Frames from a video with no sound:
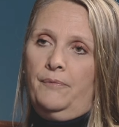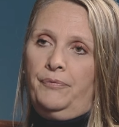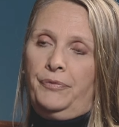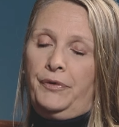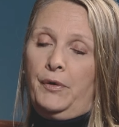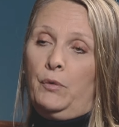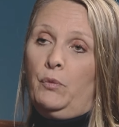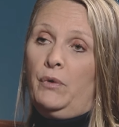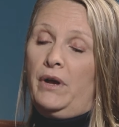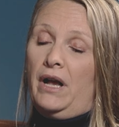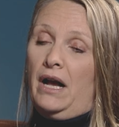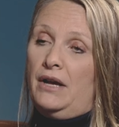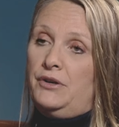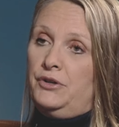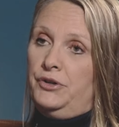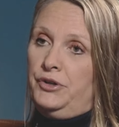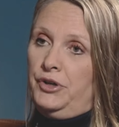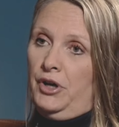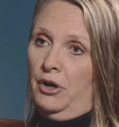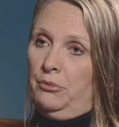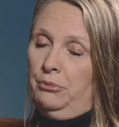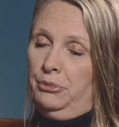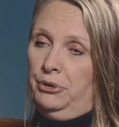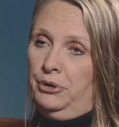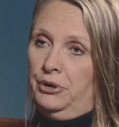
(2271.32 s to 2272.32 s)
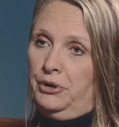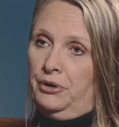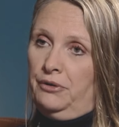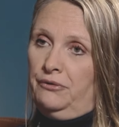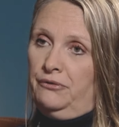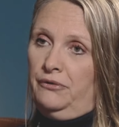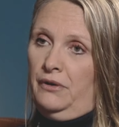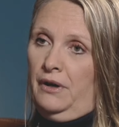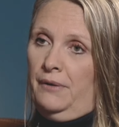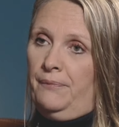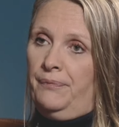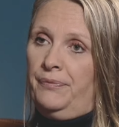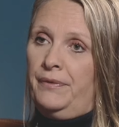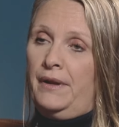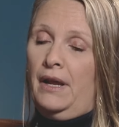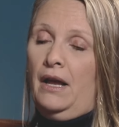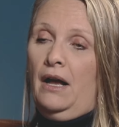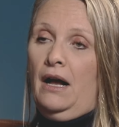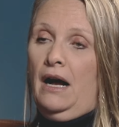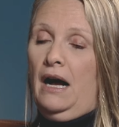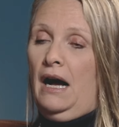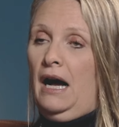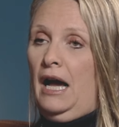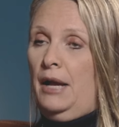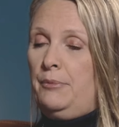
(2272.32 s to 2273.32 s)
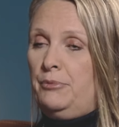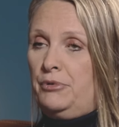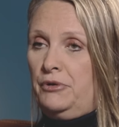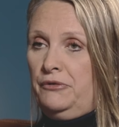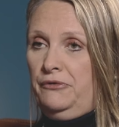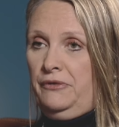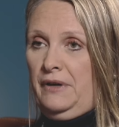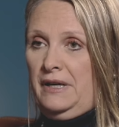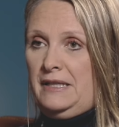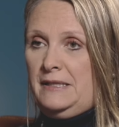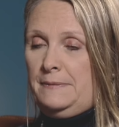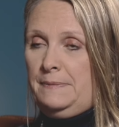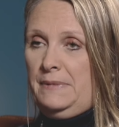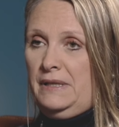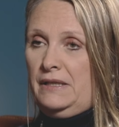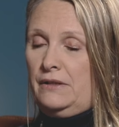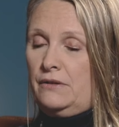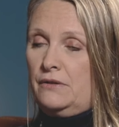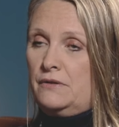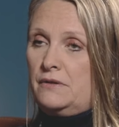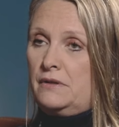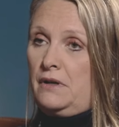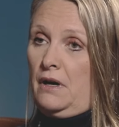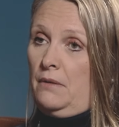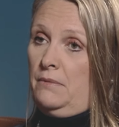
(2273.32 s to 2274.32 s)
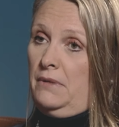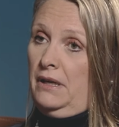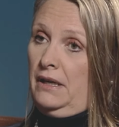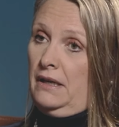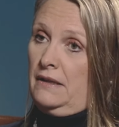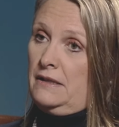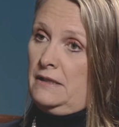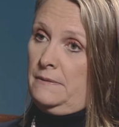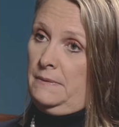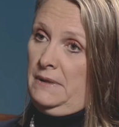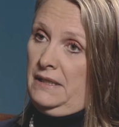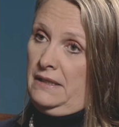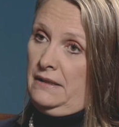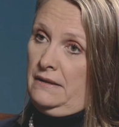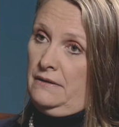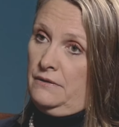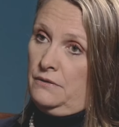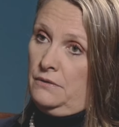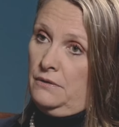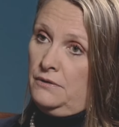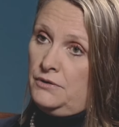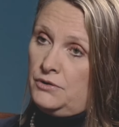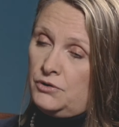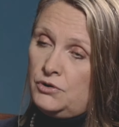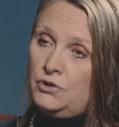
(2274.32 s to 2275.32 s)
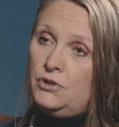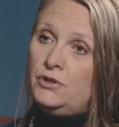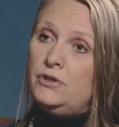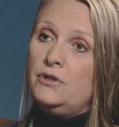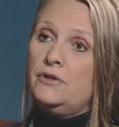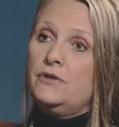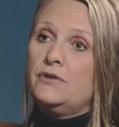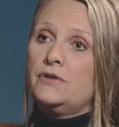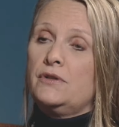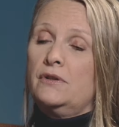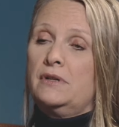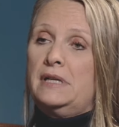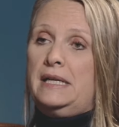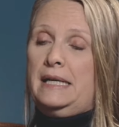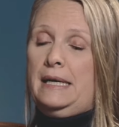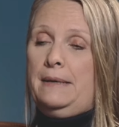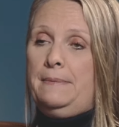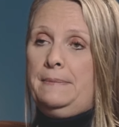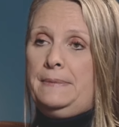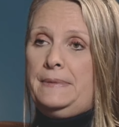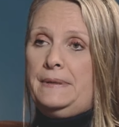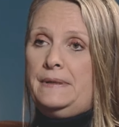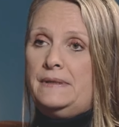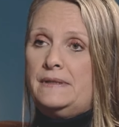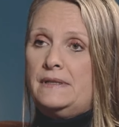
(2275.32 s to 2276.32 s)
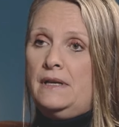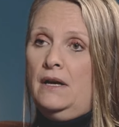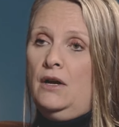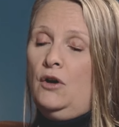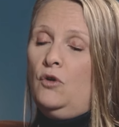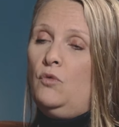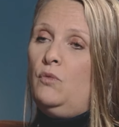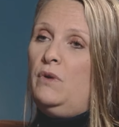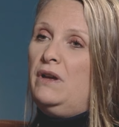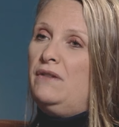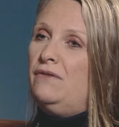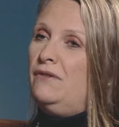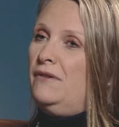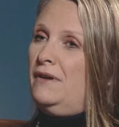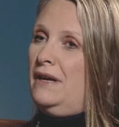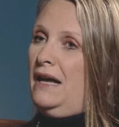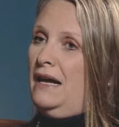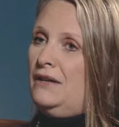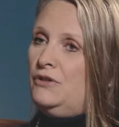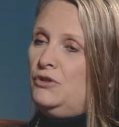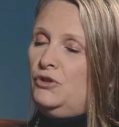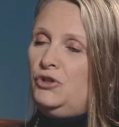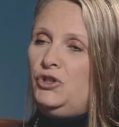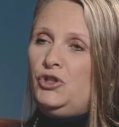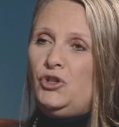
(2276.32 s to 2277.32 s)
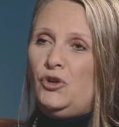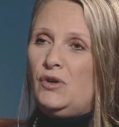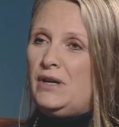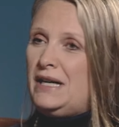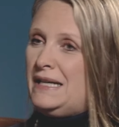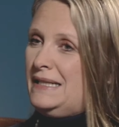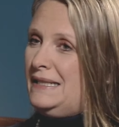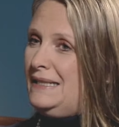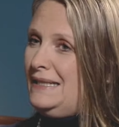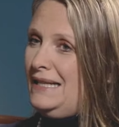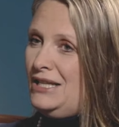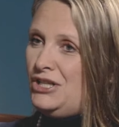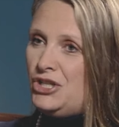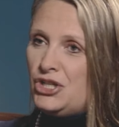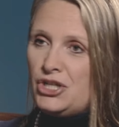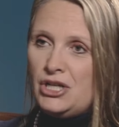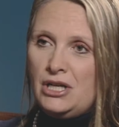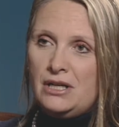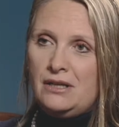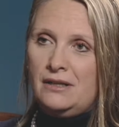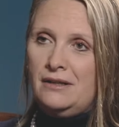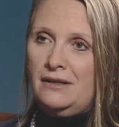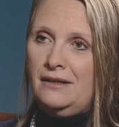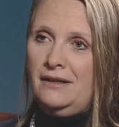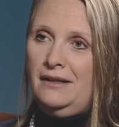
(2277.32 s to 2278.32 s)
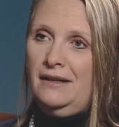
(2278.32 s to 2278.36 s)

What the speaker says: We had a number of high-profile speakers coming and speaking to the students on campus. We even had a yoga session